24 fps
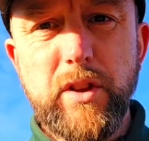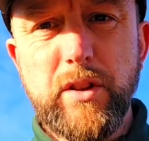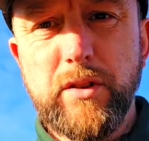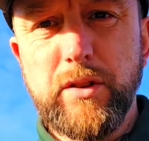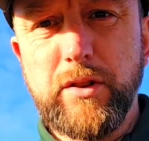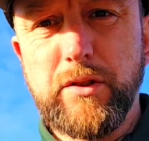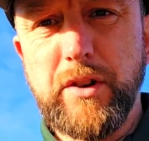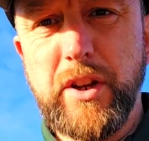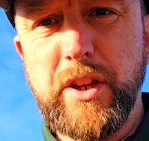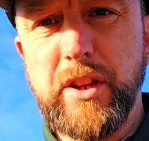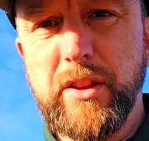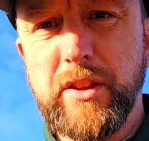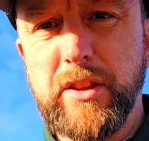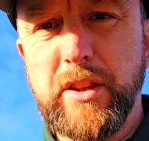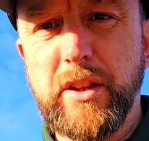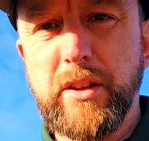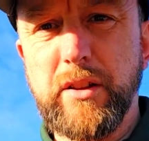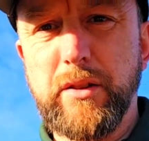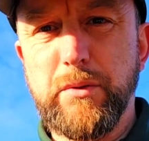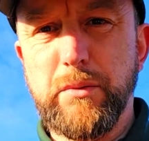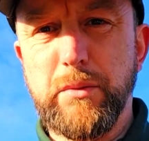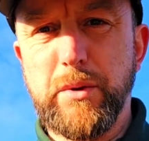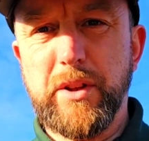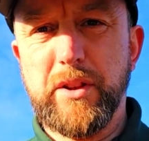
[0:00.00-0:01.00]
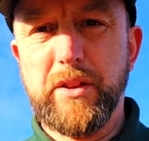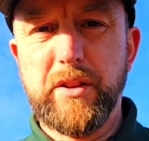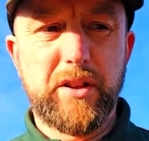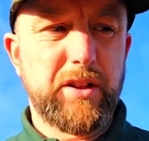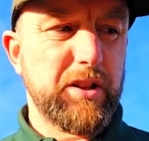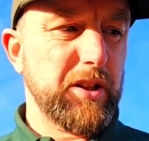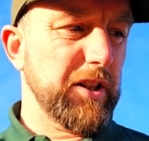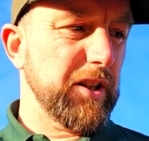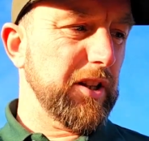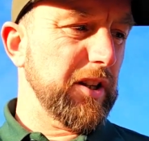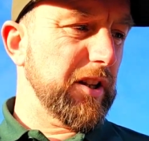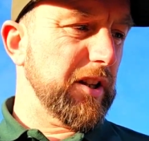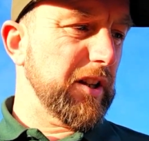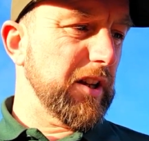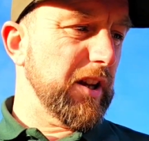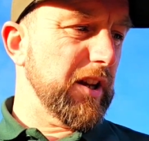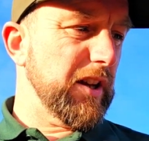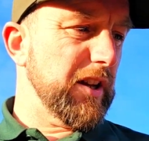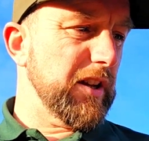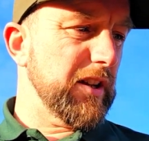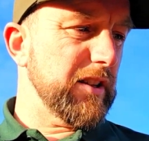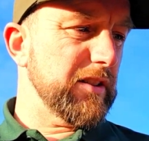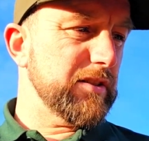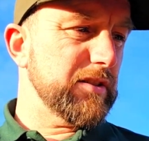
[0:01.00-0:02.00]
The great thing with the cleaning
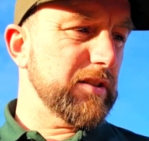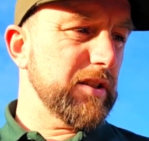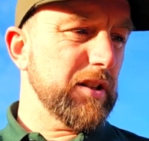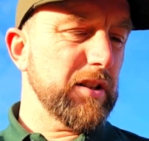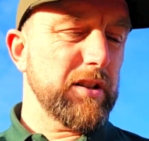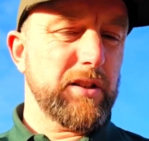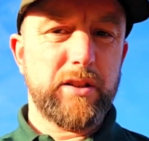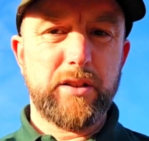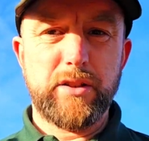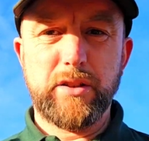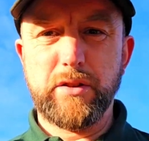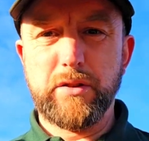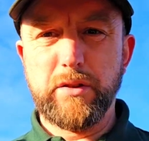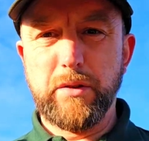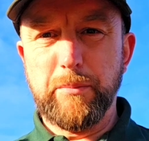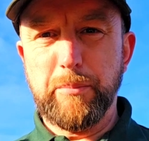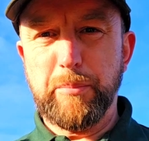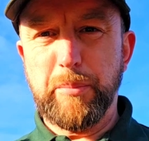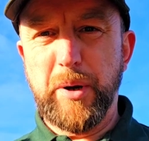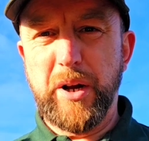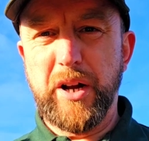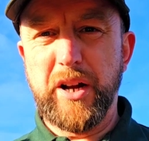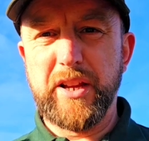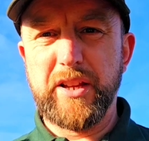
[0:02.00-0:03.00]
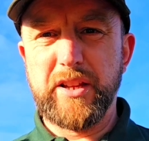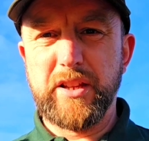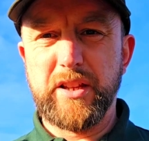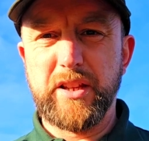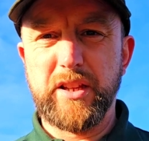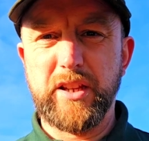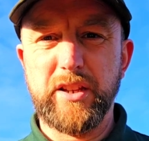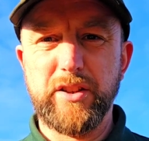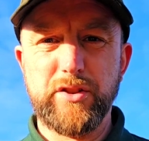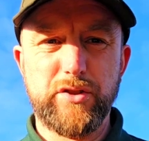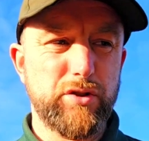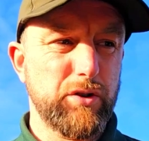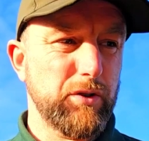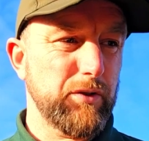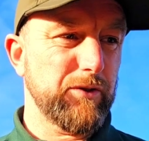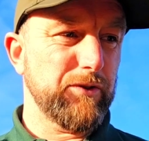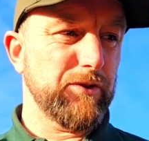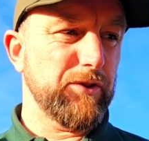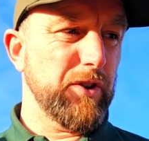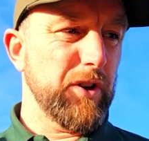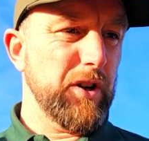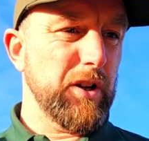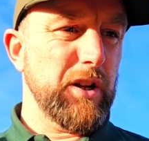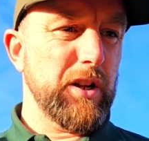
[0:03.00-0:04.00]
kit is you can buy each
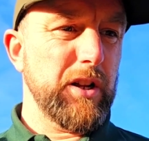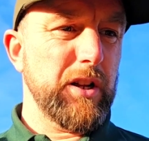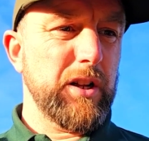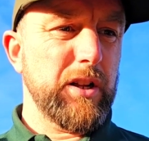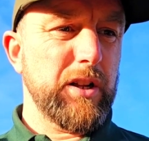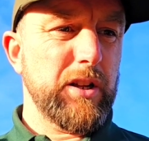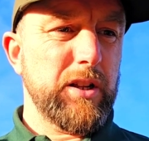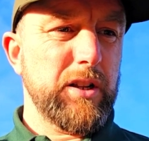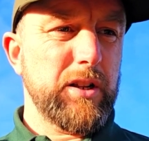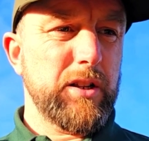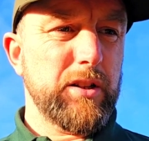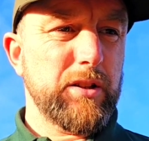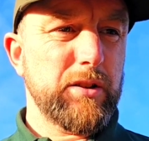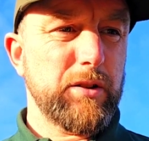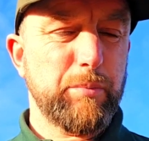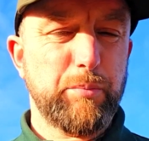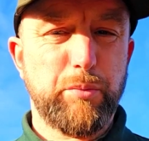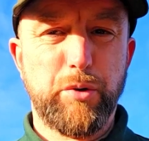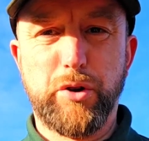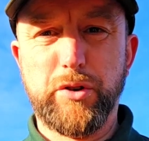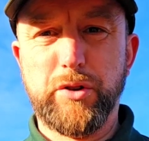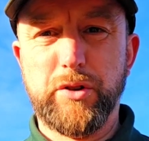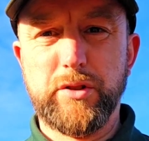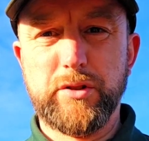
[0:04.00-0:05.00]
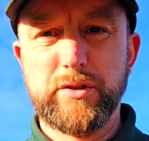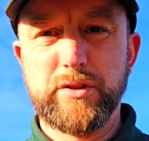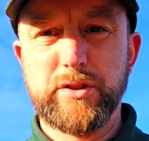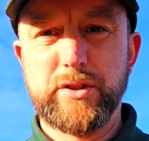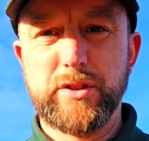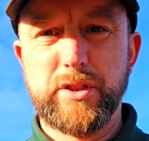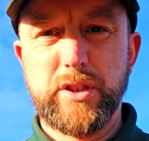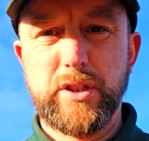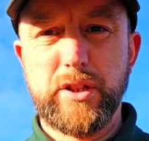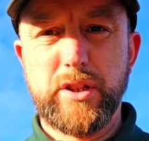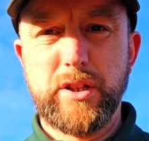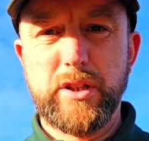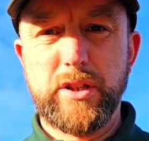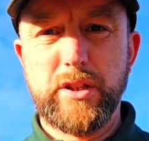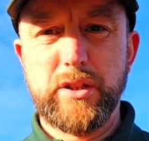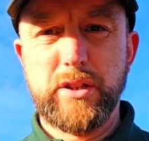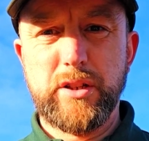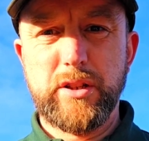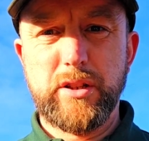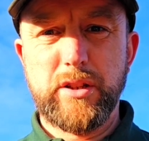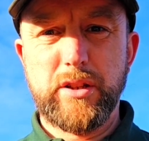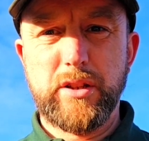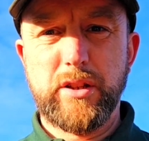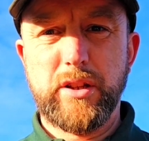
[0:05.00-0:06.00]
of the products
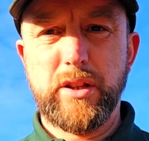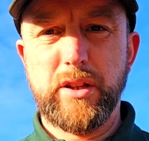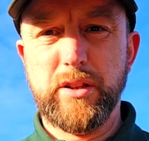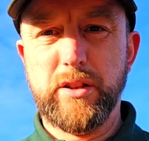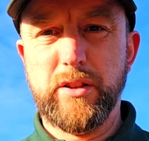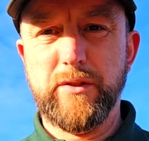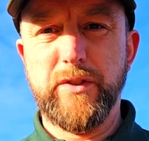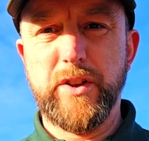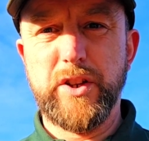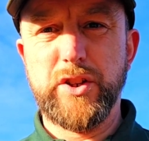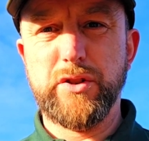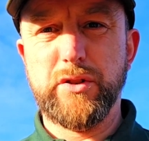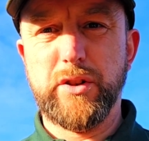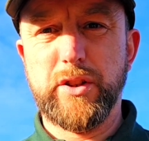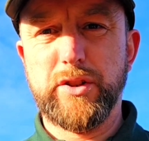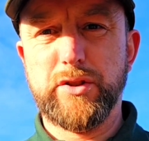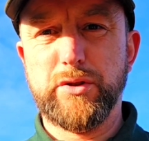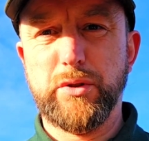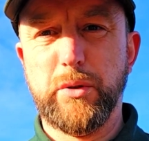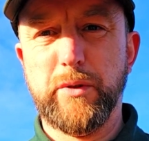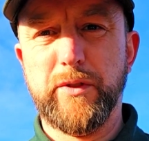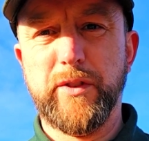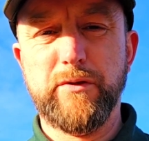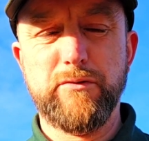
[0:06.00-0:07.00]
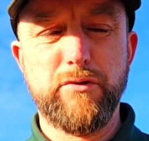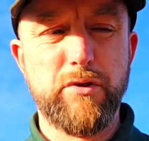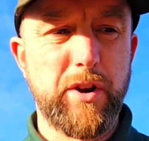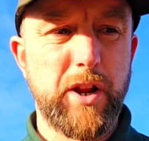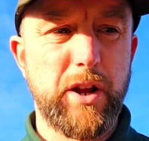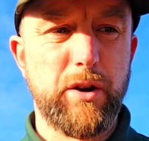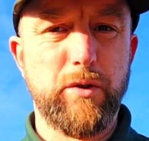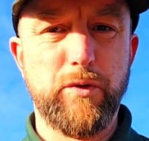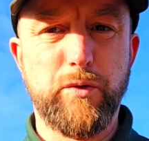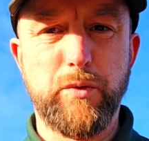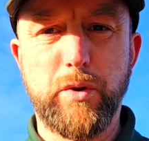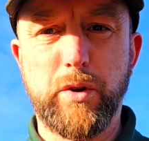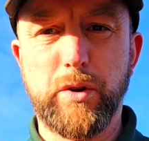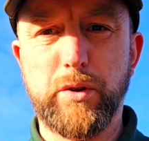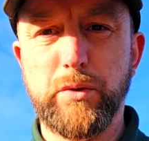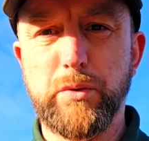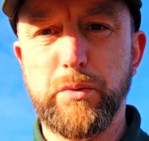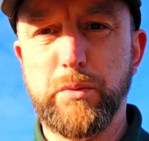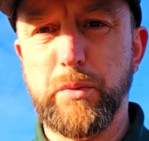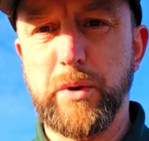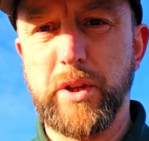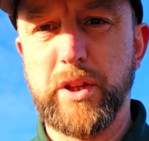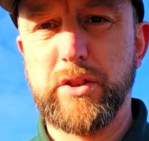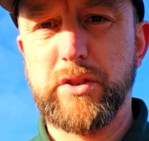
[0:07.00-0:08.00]
individually. So if you run out of one,
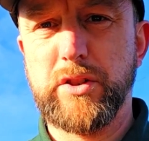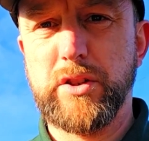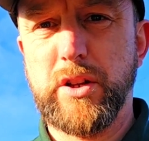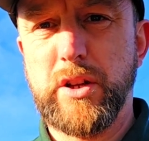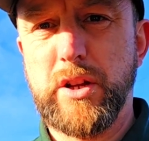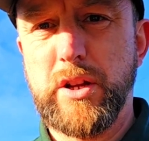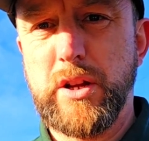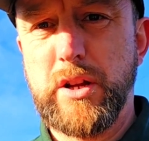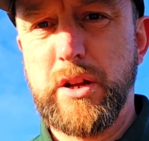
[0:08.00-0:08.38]
which